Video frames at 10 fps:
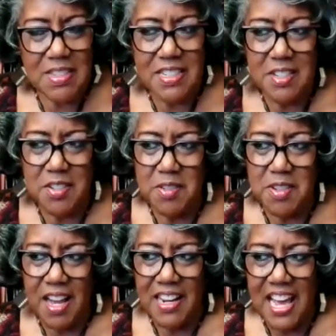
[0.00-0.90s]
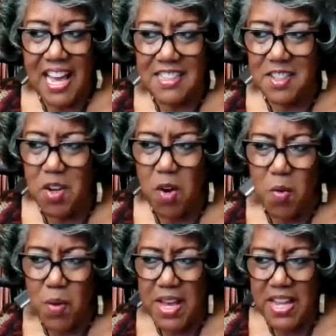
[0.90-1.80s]
or did you kind of have to
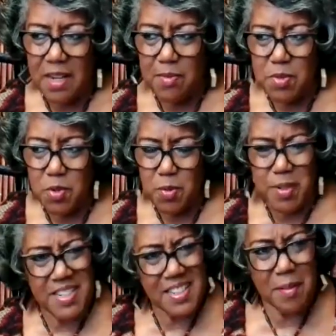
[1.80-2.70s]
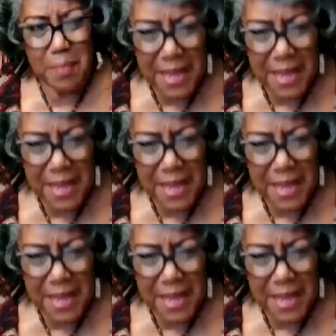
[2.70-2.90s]
go away and absorb it and come